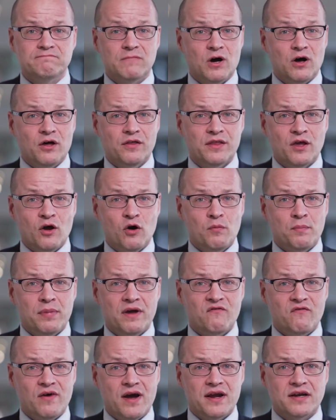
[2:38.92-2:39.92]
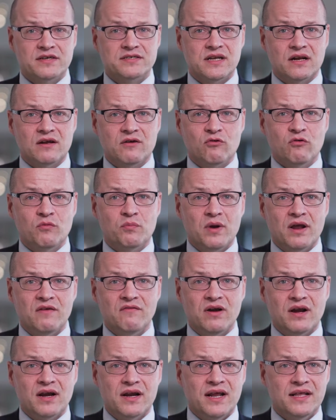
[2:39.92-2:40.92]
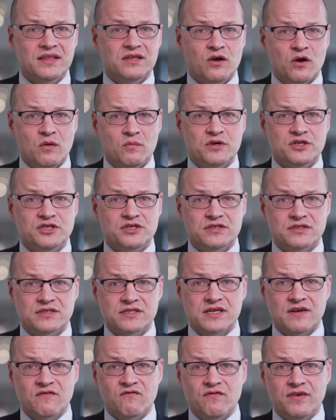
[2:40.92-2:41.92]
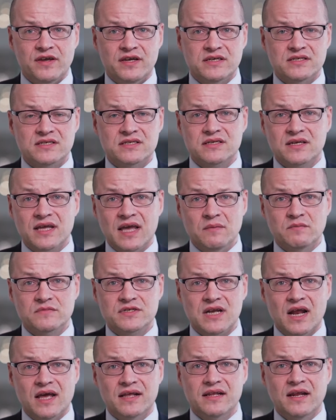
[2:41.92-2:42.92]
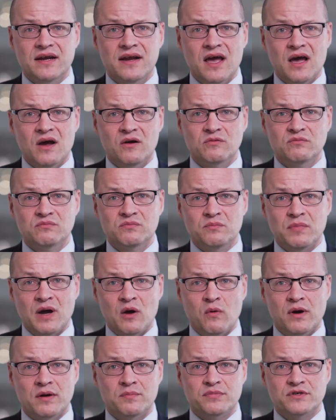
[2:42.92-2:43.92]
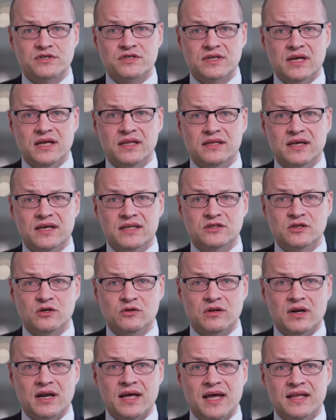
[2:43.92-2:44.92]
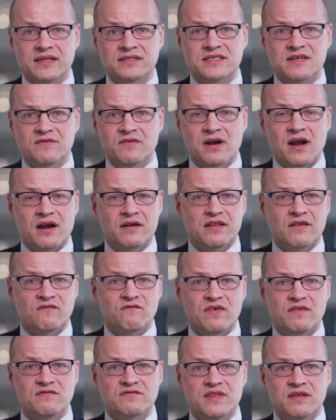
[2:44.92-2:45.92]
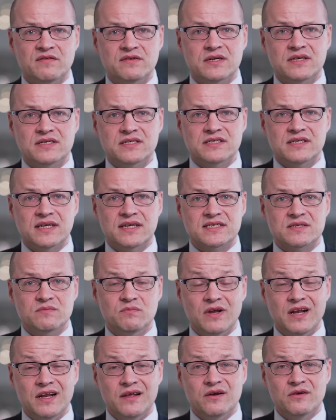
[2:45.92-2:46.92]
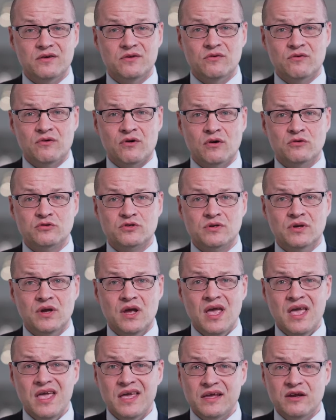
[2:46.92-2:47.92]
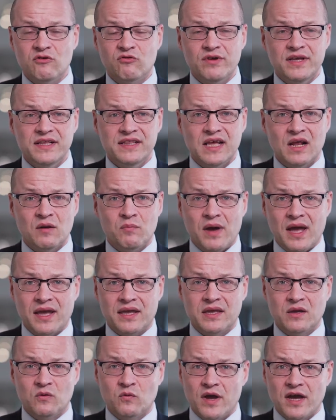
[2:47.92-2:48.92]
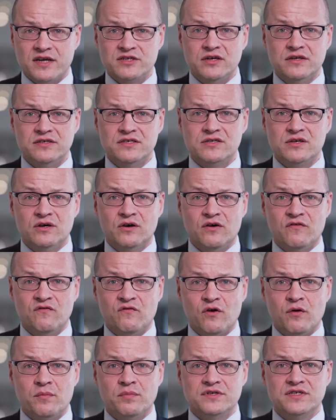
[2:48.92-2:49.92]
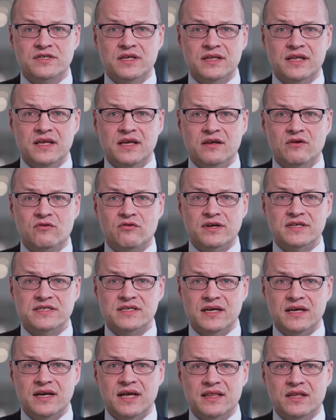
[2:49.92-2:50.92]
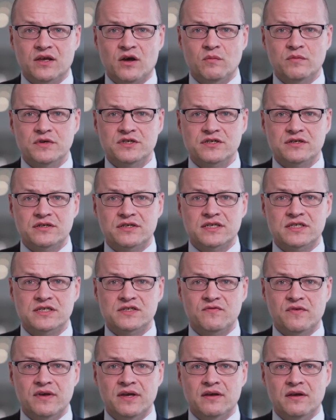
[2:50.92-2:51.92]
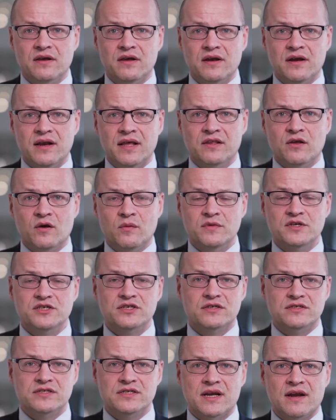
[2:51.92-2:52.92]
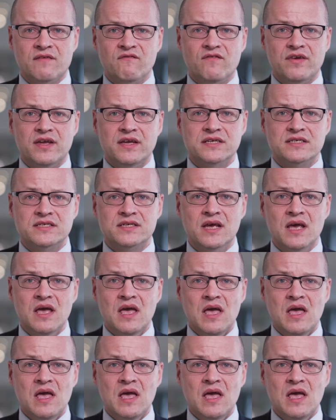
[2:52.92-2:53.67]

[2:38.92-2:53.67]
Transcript: On the OP Financial Group level, net commissions and fees came slightly down by 1% and total at 756 million euros. In retail banking, we actually saw a 4% increase in net commissions and fees,